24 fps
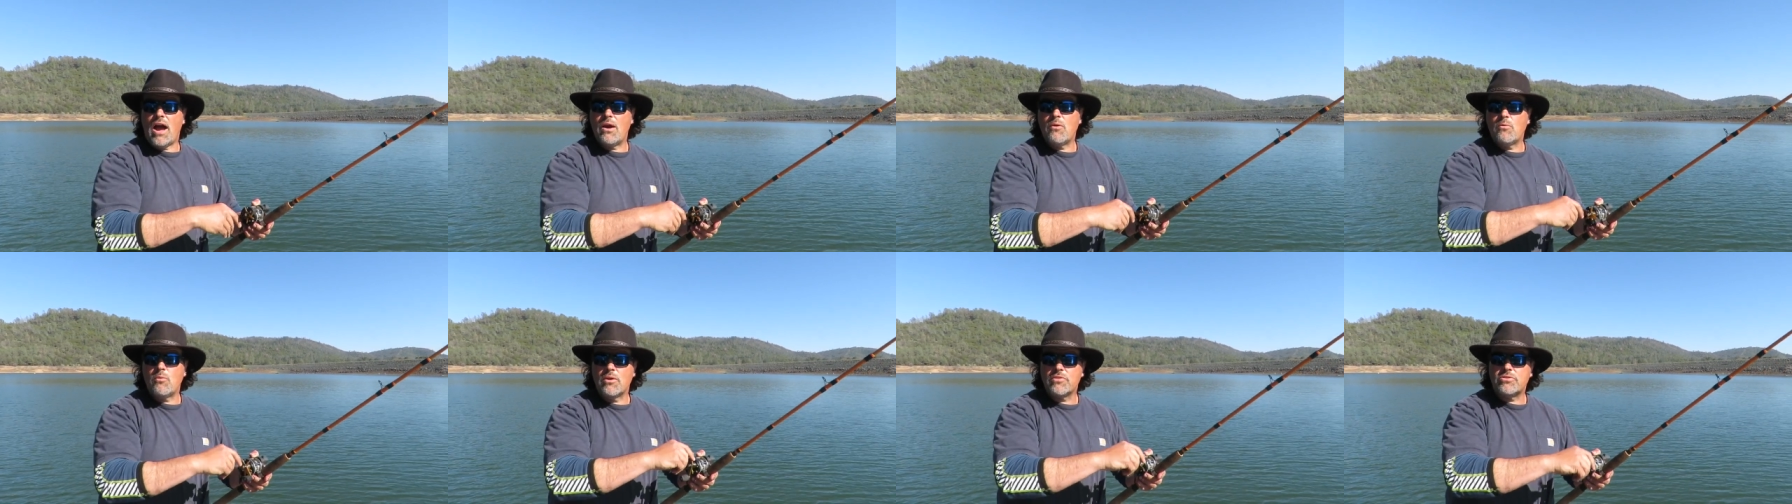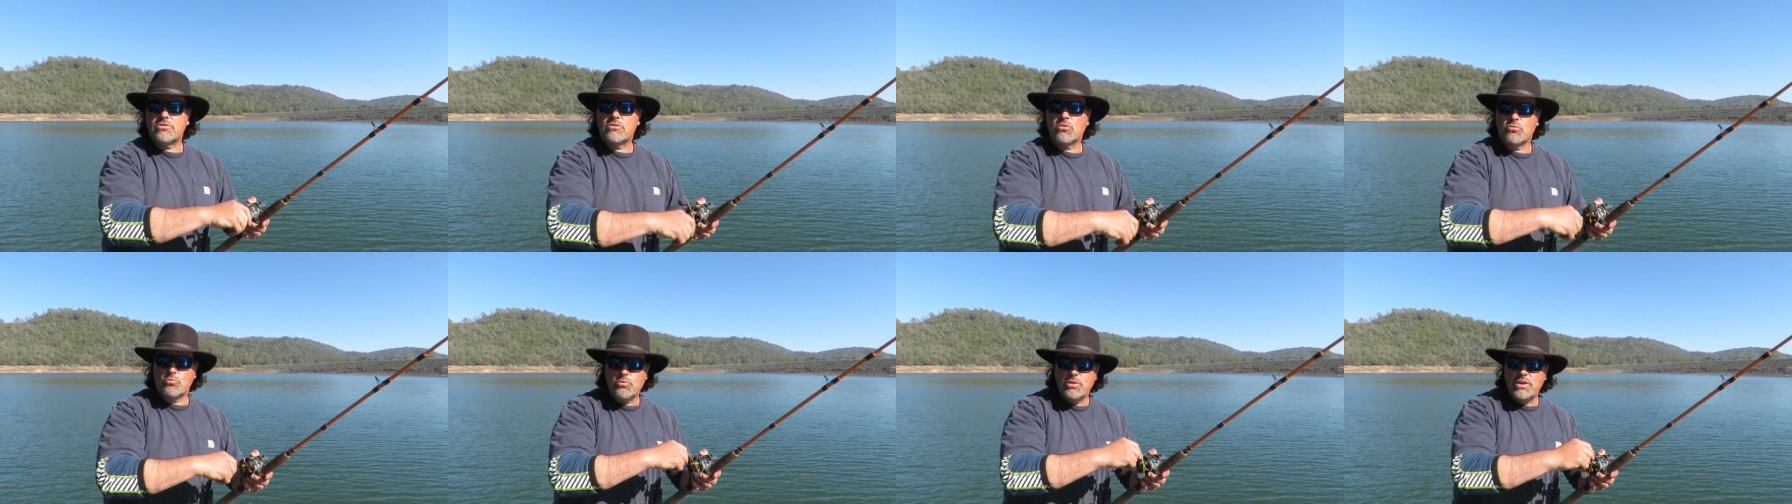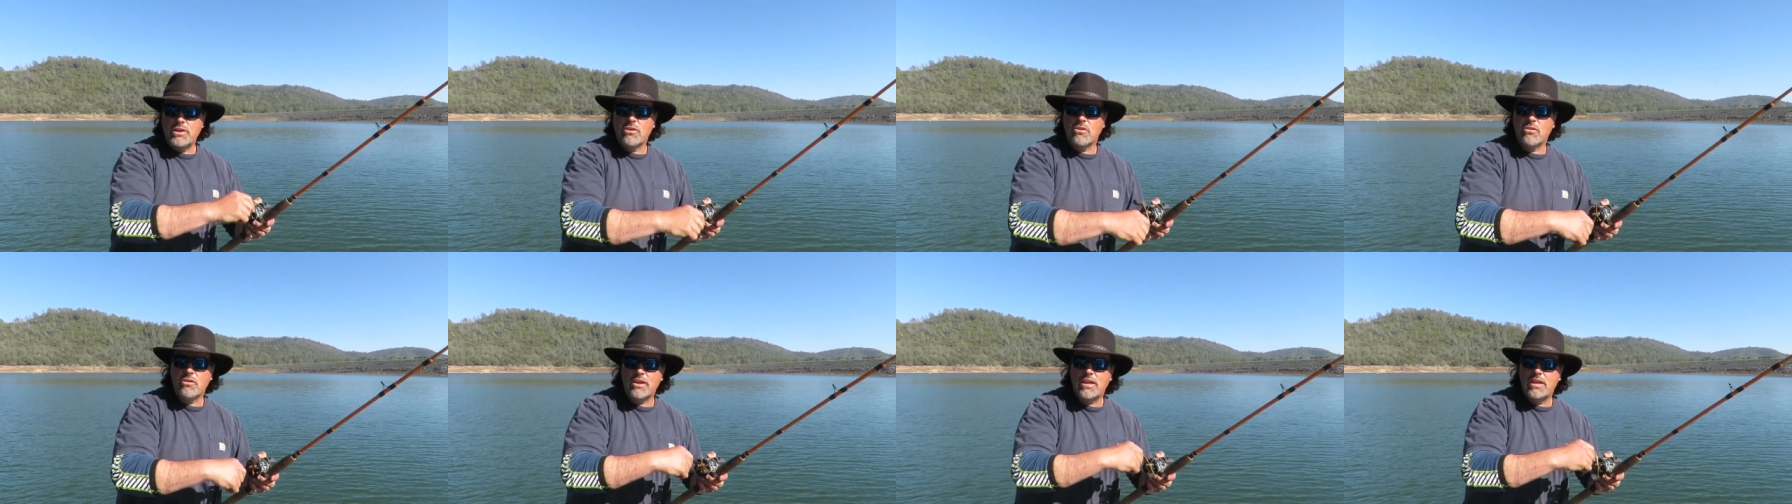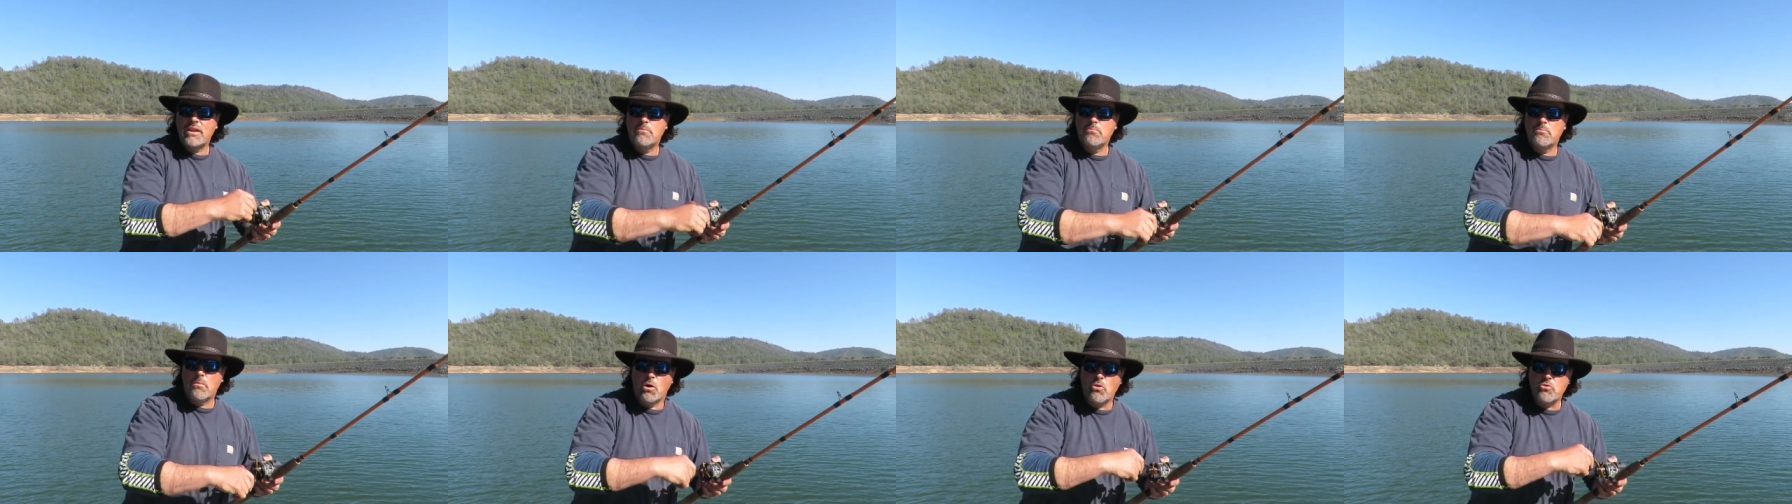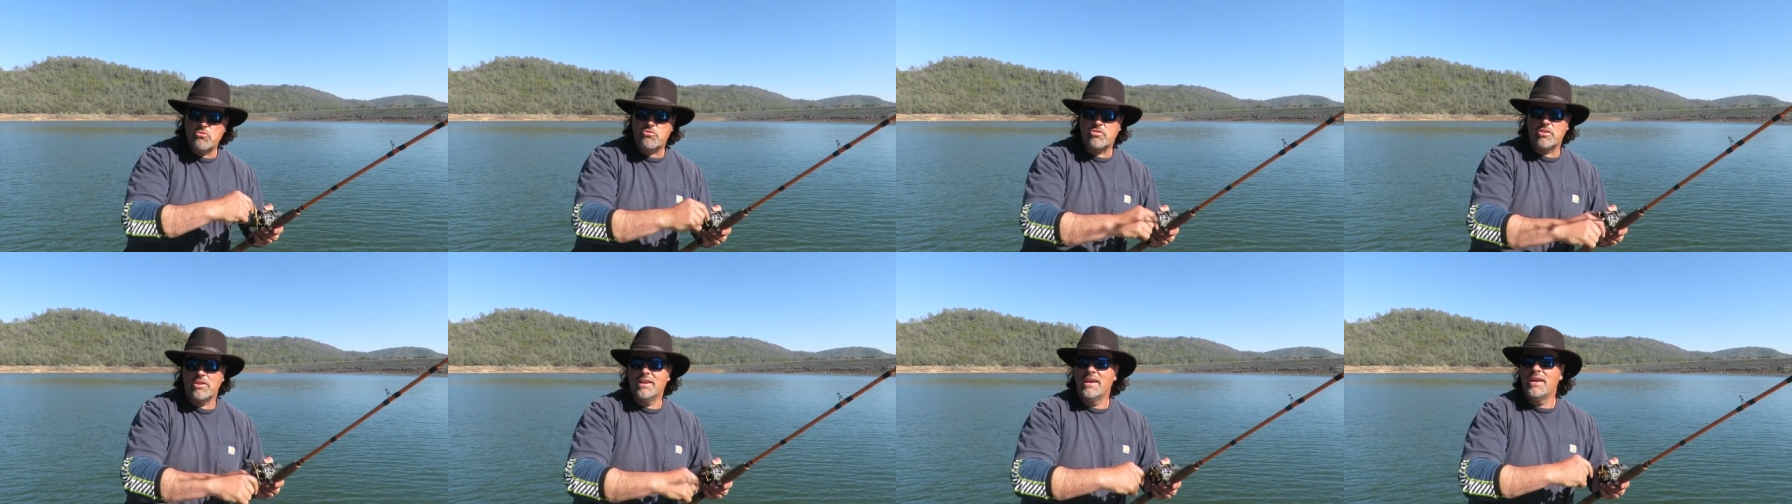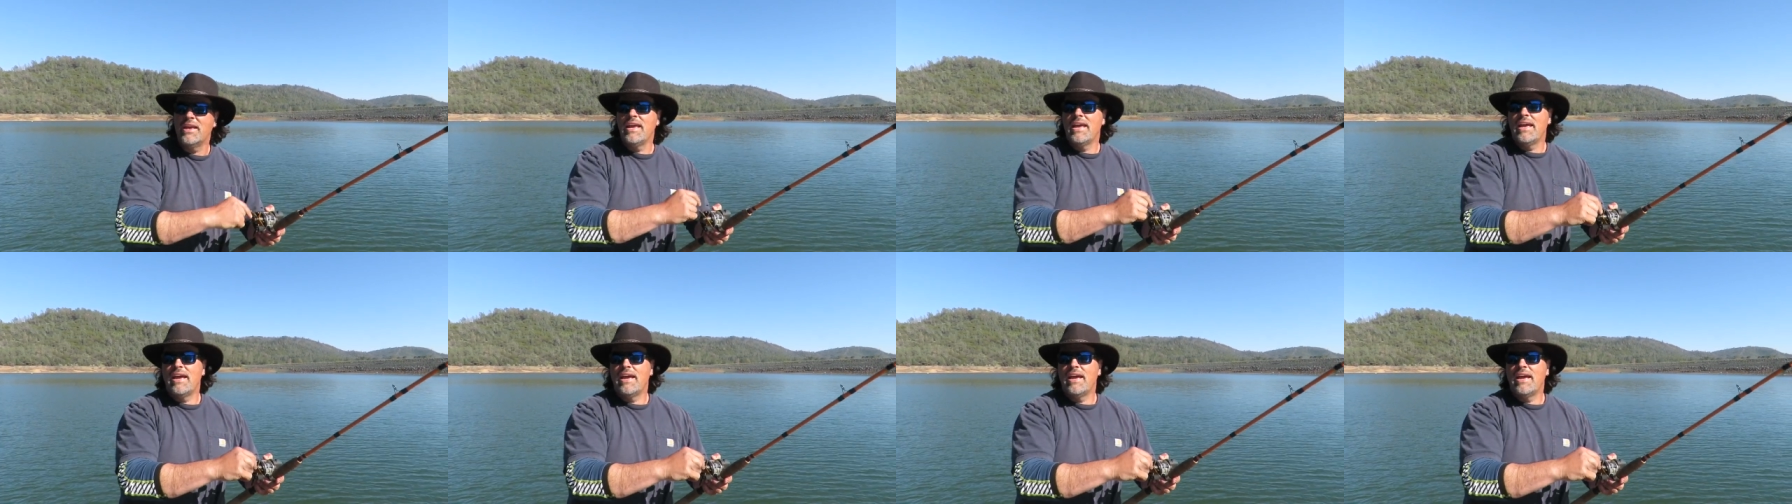I want the reel in motion.